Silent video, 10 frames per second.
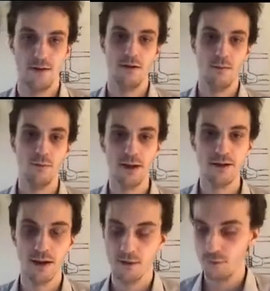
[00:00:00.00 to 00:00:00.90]
the multiplication
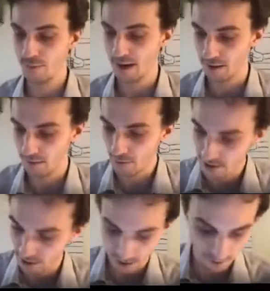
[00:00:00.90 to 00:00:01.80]
has to respect the
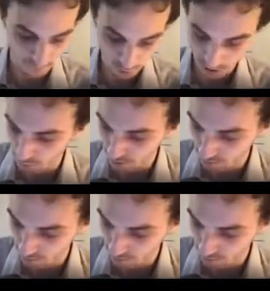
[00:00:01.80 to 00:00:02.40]
differential. And if you work out what this